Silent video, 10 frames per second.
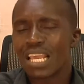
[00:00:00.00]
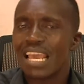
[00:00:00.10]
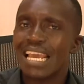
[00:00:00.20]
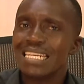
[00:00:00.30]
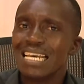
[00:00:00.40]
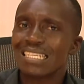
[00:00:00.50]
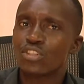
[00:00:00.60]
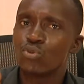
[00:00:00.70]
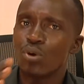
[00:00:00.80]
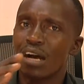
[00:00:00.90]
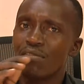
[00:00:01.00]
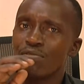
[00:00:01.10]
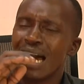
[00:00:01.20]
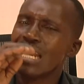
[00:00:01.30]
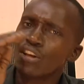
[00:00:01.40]
areas that you
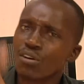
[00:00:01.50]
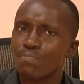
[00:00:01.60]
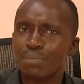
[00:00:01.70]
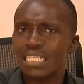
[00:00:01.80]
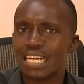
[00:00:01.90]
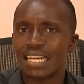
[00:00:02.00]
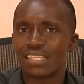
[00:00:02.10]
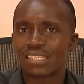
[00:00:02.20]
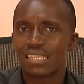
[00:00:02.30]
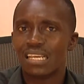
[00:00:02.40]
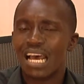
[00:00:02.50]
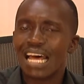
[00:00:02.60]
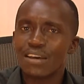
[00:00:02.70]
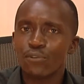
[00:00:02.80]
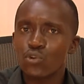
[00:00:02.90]
have a lot of bitterness.
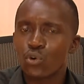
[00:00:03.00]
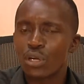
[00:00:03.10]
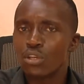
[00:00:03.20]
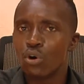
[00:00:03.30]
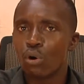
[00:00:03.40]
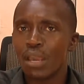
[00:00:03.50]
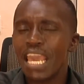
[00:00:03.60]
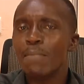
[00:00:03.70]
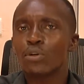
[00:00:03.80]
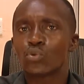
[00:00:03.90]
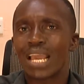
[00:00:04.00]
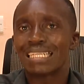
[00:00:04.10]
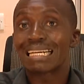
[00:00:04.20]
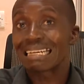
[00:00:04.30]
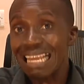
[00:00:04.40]
And therefore, you're able to
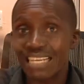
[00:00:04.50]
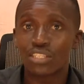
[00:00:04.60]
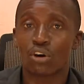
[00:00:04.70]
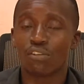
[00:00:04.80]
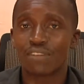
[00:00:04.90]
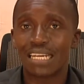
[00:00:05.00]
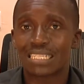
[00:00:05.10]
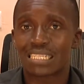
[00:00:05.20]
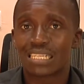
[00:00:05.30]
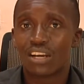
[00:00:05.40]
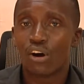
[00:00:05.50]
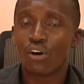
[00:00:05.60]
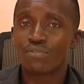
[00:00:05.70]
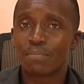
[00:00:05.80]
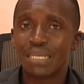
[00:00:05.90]
get rid of that,
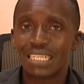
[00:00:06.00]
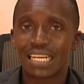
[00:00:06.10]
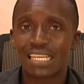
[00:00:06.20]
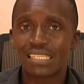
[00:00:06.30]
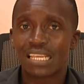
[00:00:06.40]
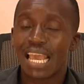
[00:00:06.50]
of the bitterness,